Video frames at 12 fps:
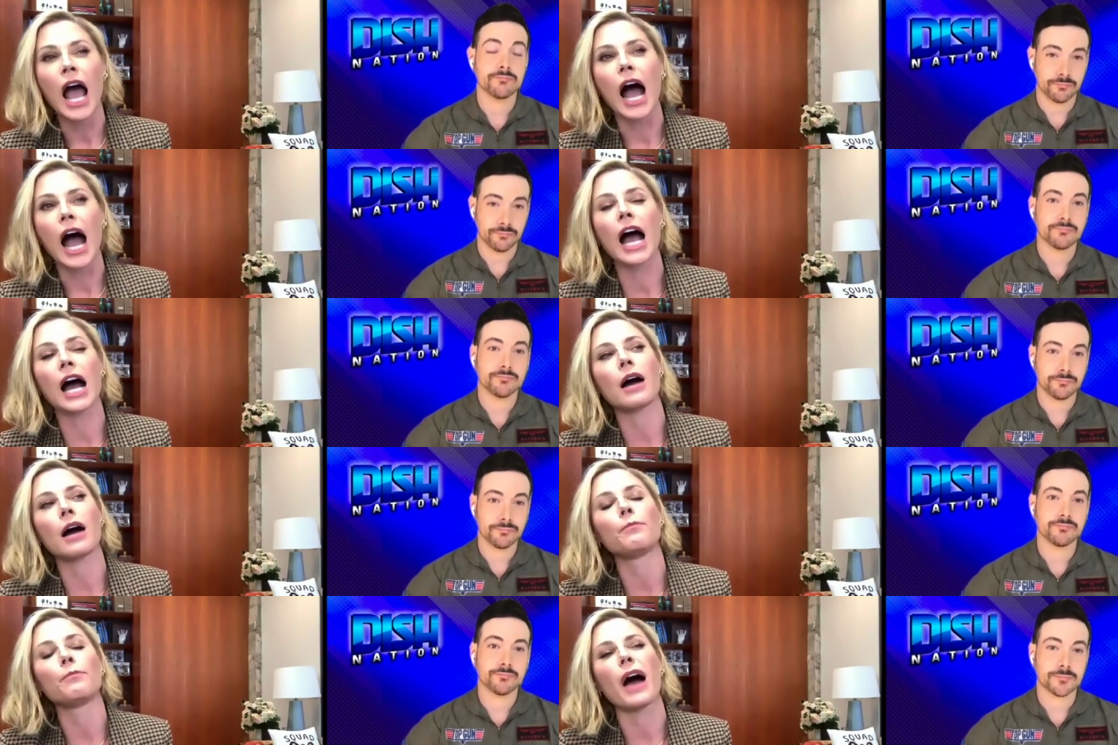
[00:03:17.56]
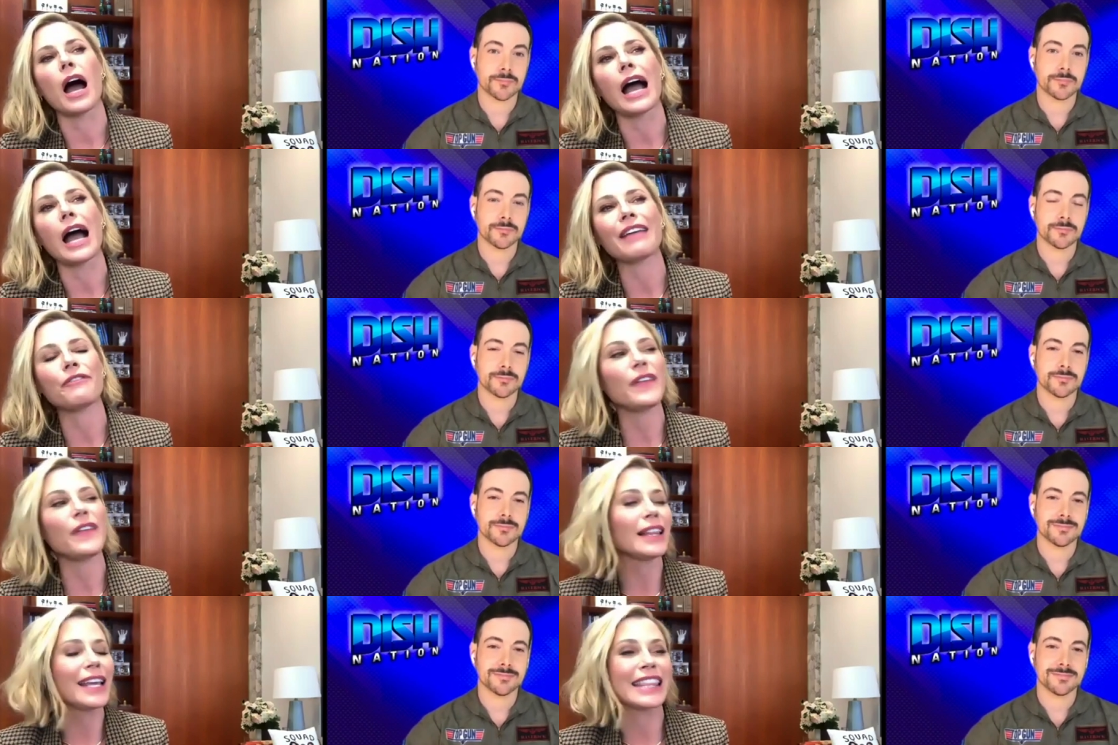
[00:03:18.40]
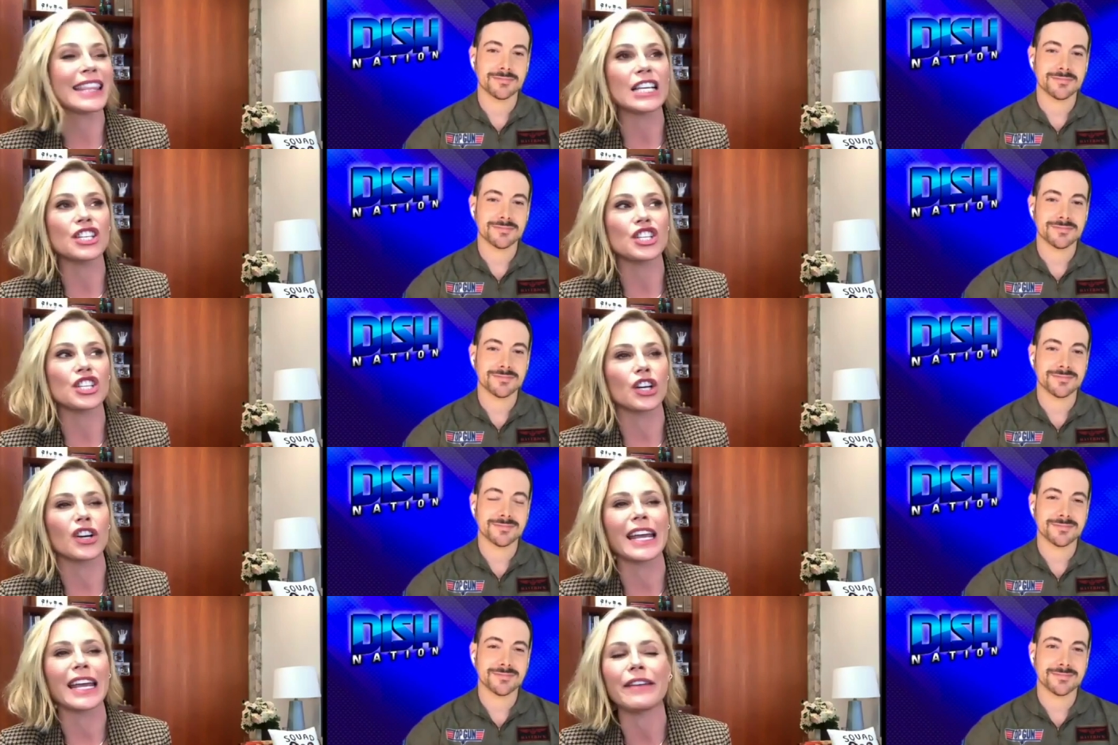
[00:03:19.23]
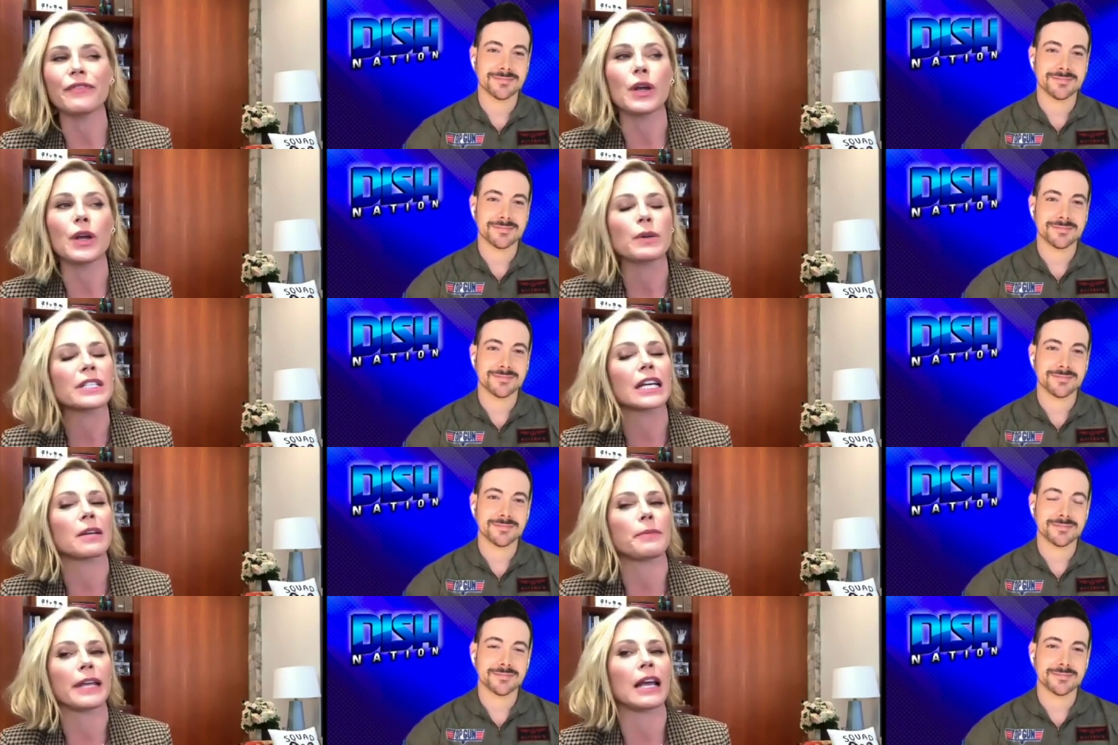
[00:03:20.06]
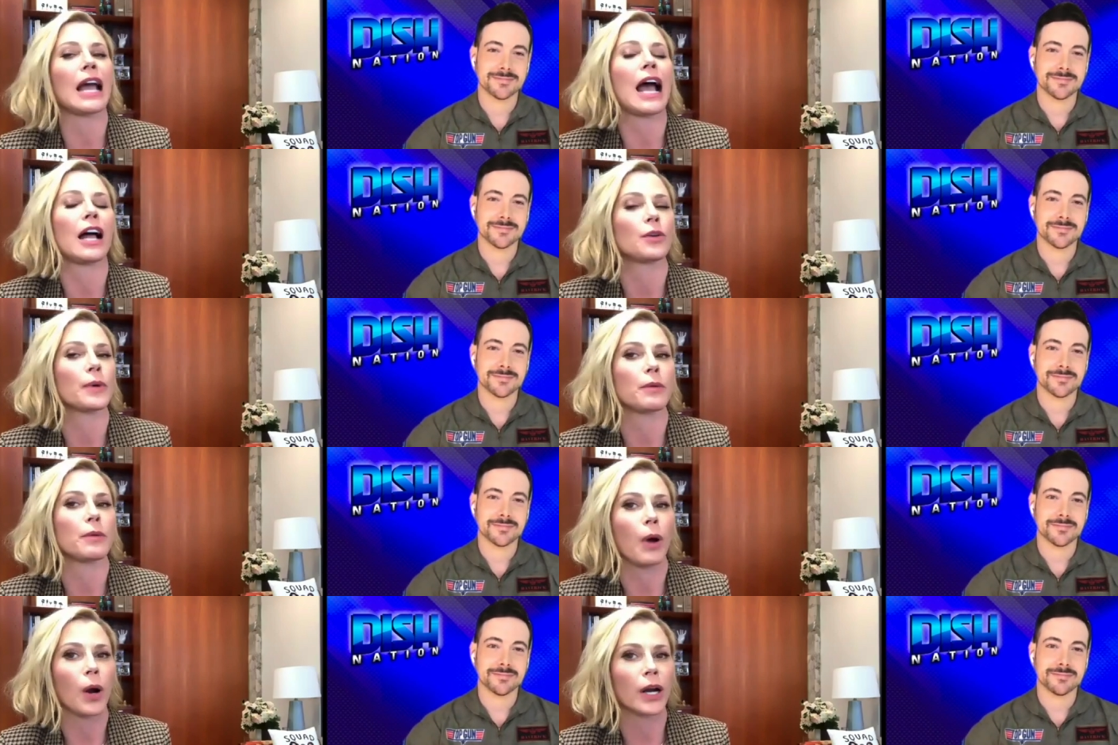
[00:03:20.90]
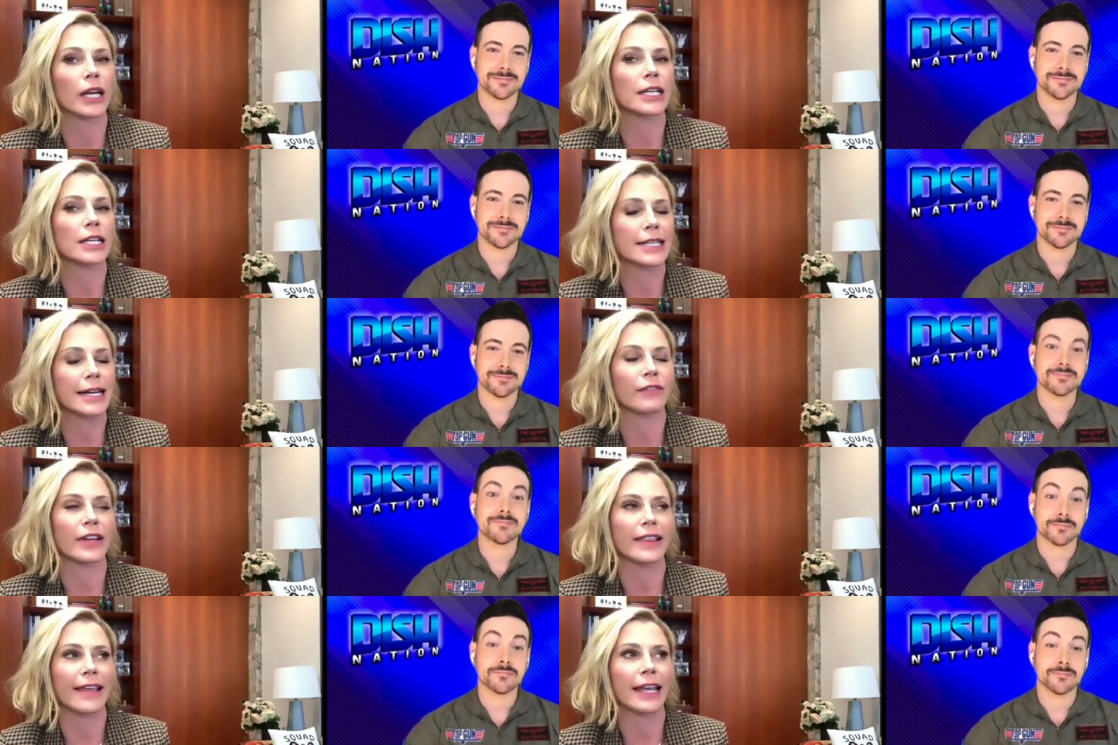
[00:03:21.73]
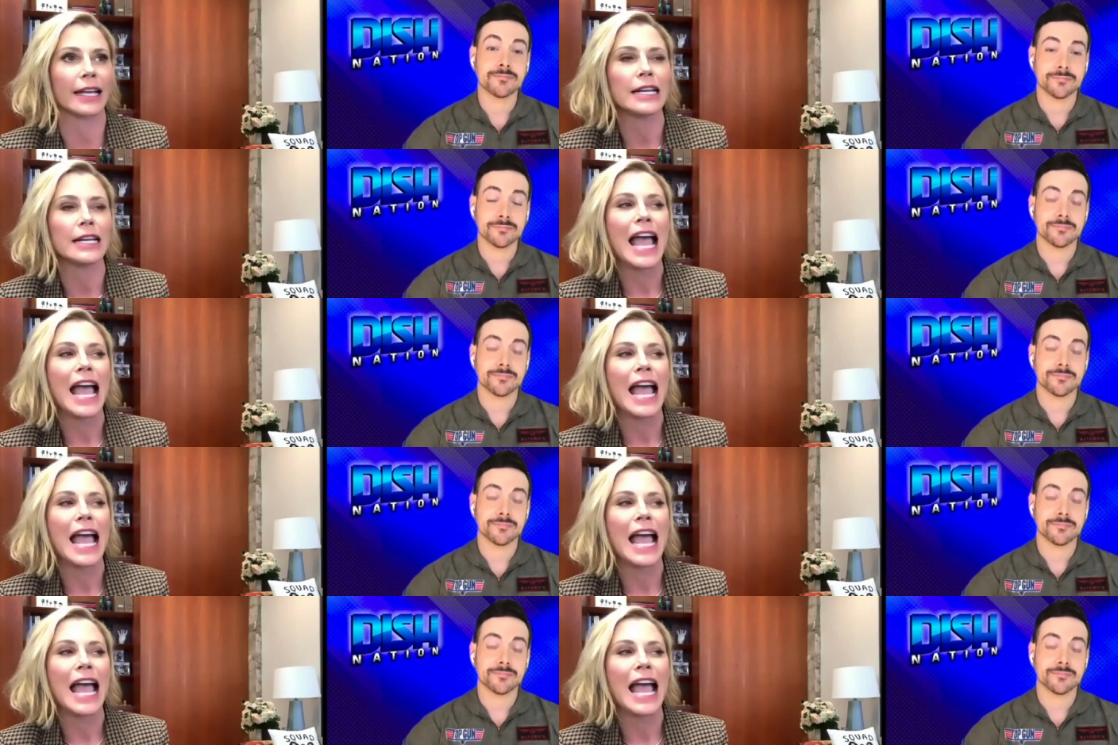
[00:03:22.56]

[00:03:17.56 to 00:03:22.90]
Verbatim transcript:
Speaker 1: Um, I feel like this year, if there was going to be Halloween parties and everything,